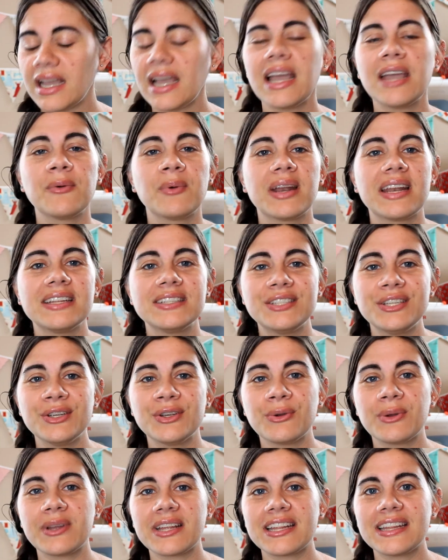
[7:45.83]
I wanted to
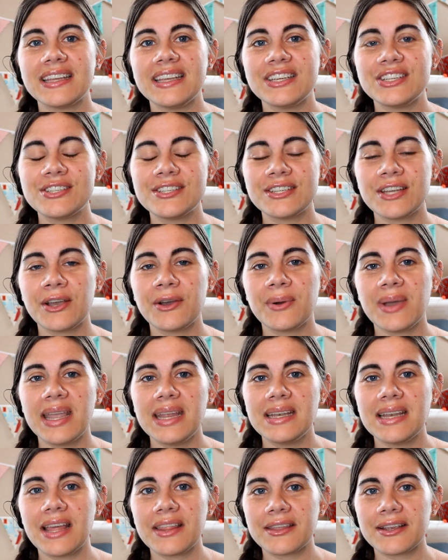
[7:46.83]
quickly show
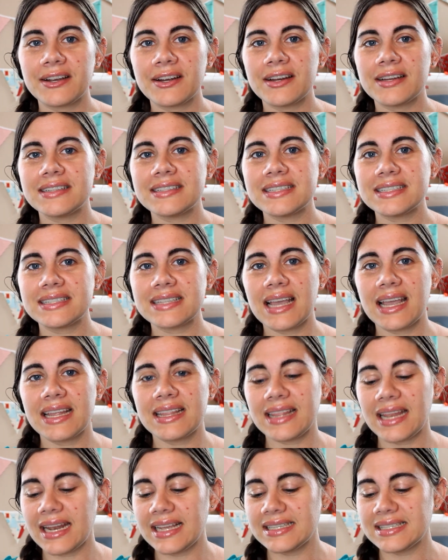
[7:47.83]
another
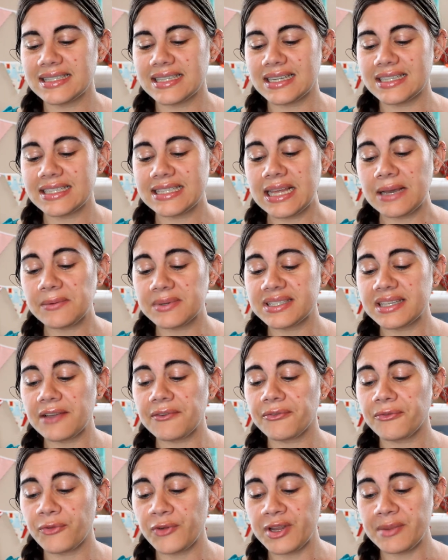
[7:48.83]
design that I stitched that was a
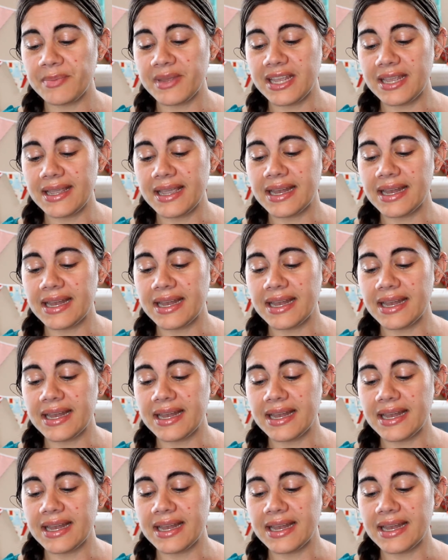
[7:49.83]
freebie,